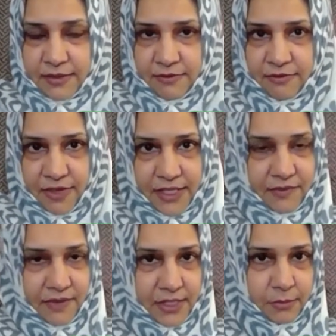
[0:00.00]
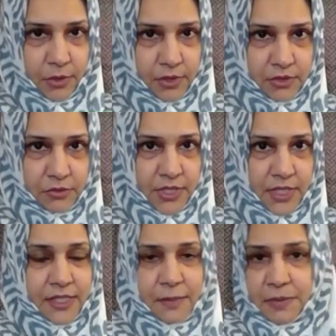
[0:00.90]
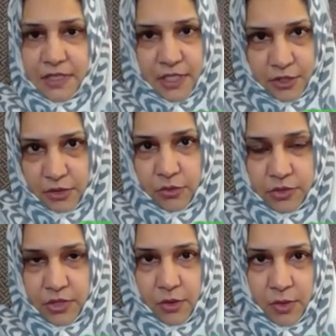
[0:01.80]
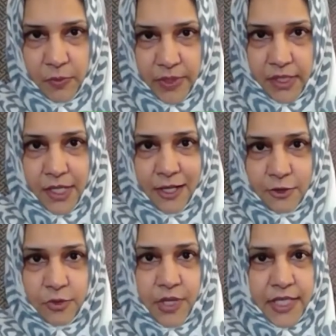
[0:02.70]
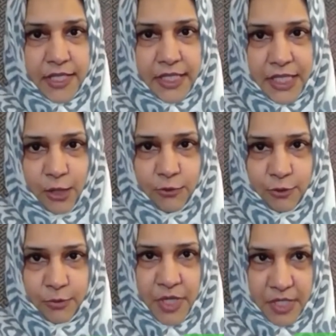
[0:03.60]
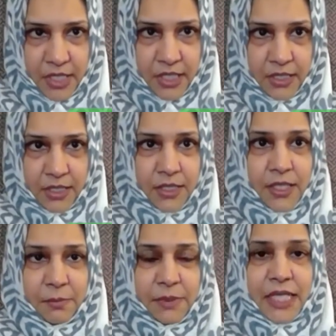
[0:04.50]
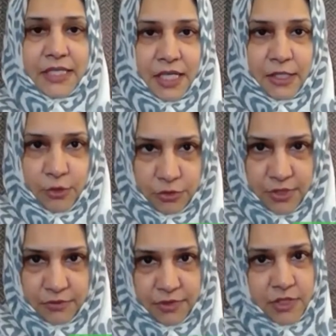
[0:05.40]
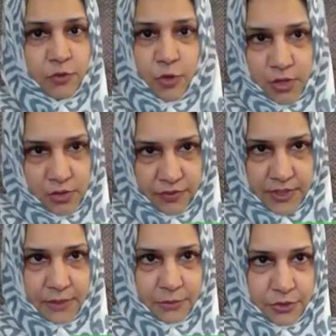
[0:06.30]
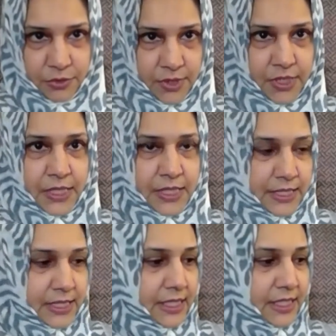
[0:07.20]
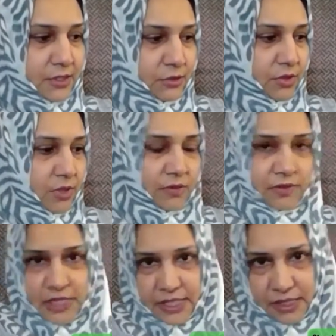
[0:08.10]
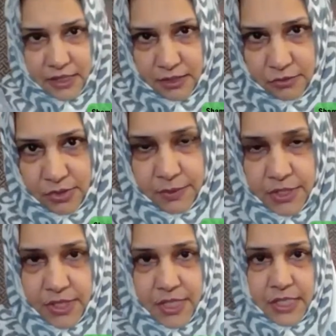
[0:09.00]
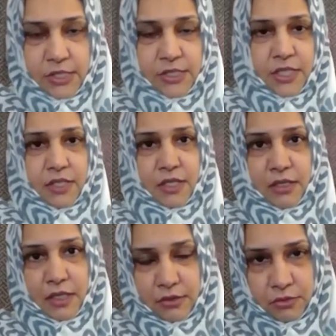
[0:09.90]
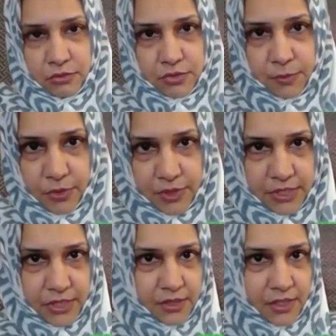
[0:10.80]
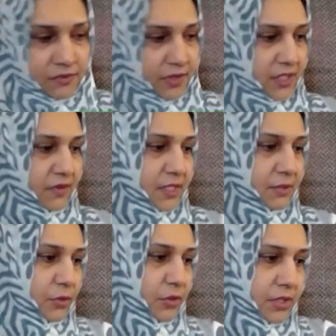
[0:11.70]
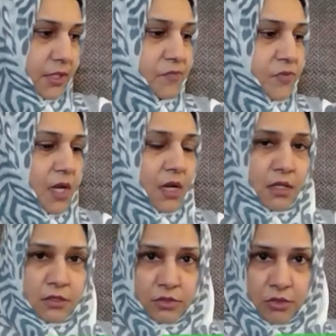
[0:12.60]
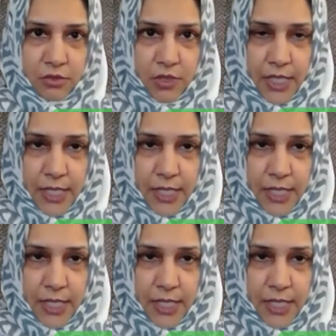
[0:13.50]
very, very important to say, that appreciation goes a long way. So hearing it out from her makes a huge difference for all of us, I'm sure. Okay, so obviously learn to appreciate each other, to support each other is very, very important. So